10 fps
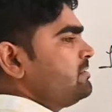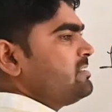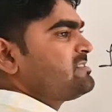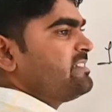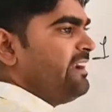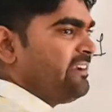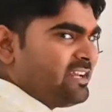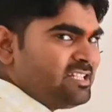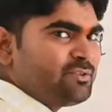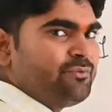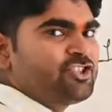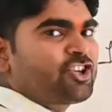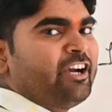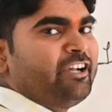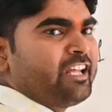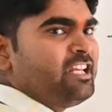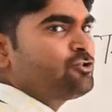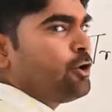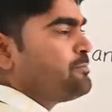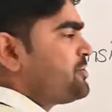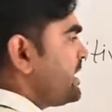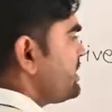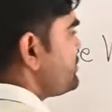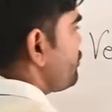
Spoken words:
The sentence which contains object is